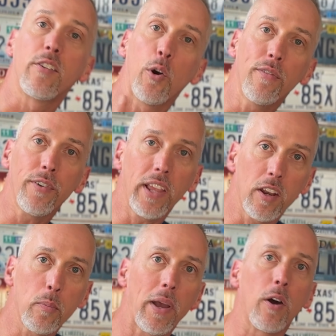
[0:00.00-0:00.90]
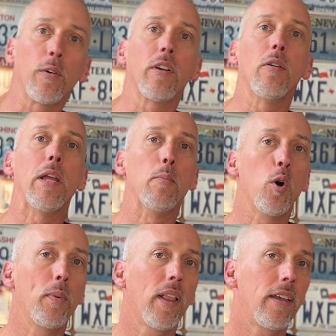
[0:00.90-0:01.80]
don't forget about
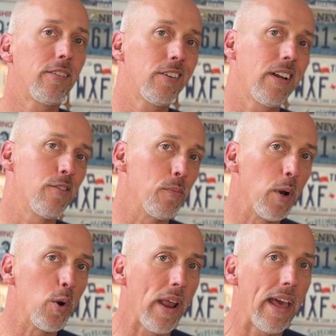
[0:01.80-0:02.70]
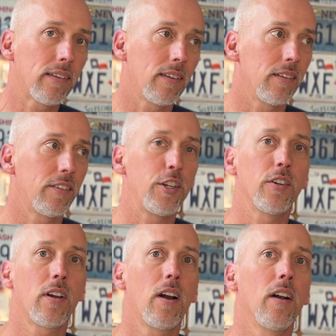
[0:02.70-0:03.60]
immobilizer and remote access to your
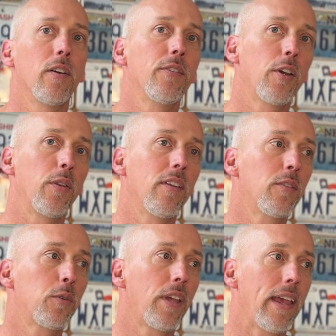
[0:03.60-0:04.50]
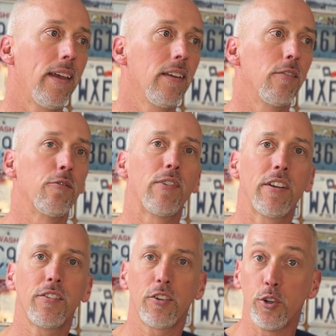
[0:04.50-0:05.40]
car. So this can
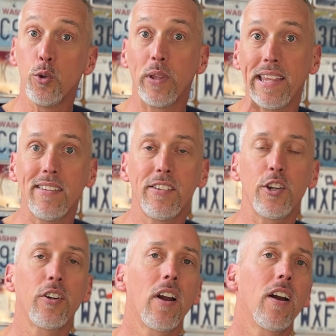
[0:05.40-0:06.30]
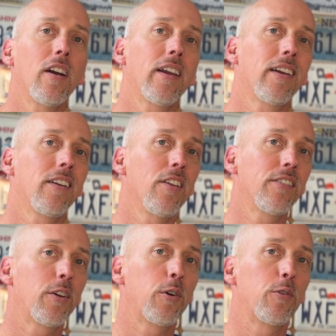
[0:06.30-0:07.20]
register new keys to your car. It can
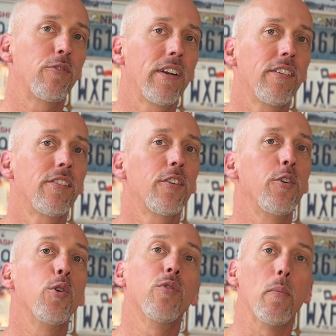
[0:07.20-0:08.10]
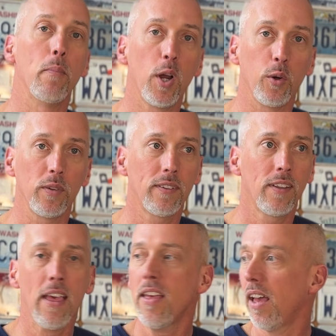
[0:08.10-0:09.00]
also register new remotes.
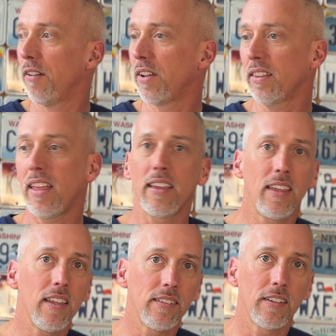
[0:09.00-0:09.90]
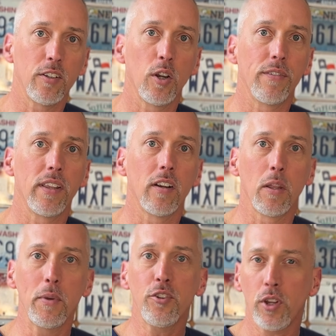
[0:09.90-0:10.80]
I've got that Kia sitting over there. Let
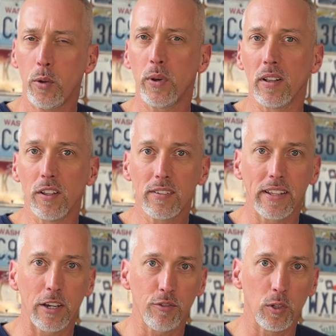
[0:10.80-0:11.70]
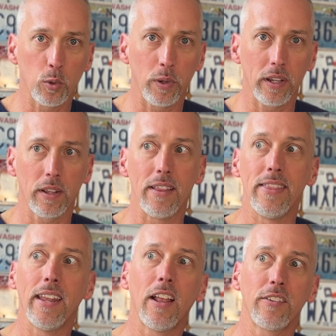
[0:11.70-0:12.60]
me show you what it looks like real quick, and
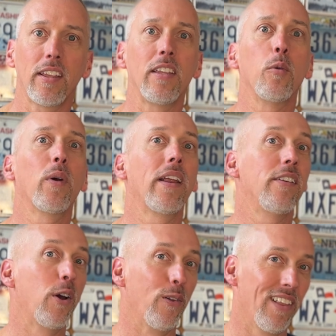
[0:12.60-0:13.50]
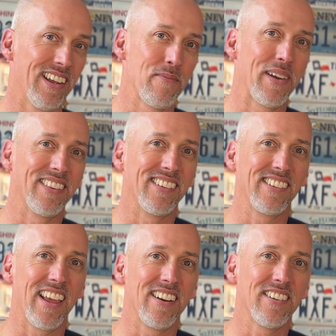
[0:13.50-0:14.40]
then I'll tell you what I don't like about this
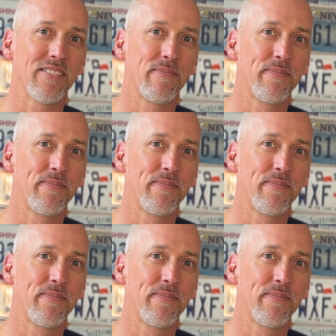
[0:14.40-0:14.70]
scanner. I'm a little